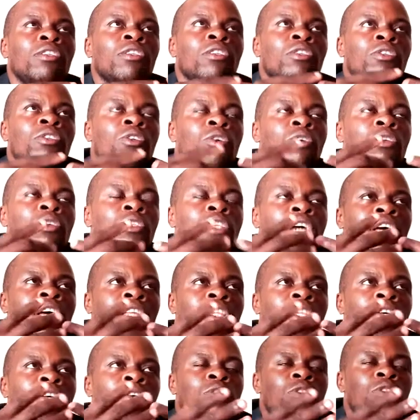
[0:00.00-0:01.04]
Those are
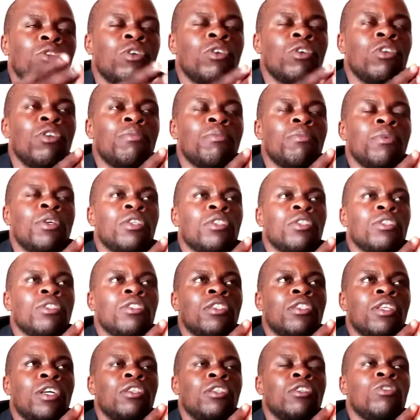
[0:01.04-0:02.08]
the autonomies
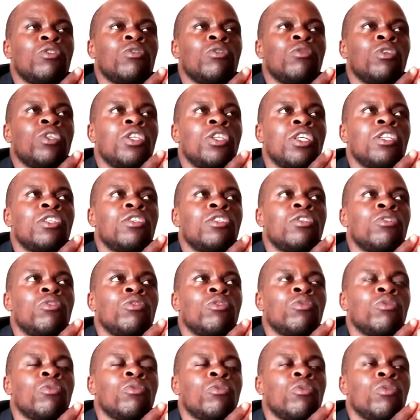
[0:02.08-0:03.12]
that you need
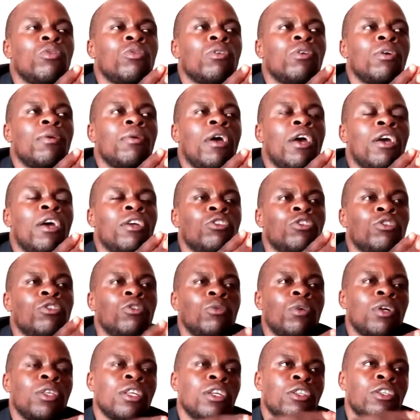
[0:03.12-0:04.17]
to
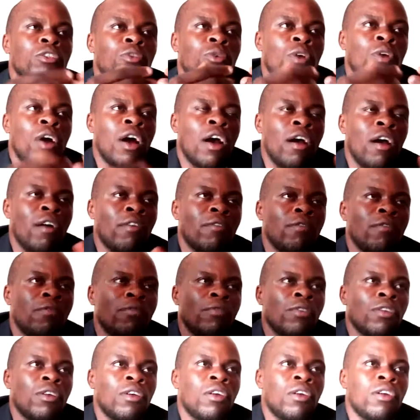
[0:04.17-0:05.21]
ensure that you have.
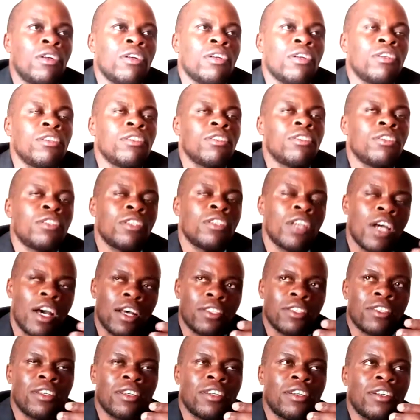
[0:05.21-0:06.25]

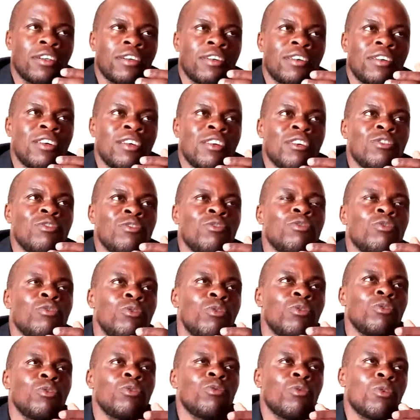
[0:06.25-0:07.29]
Task, you
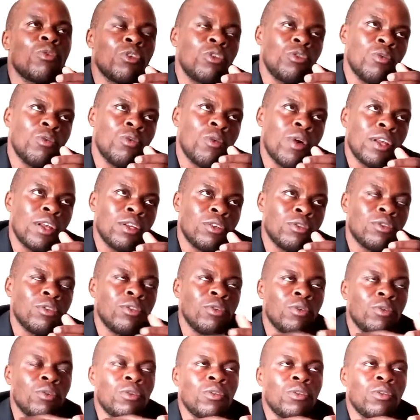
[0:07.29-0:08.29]
choose what you want to do.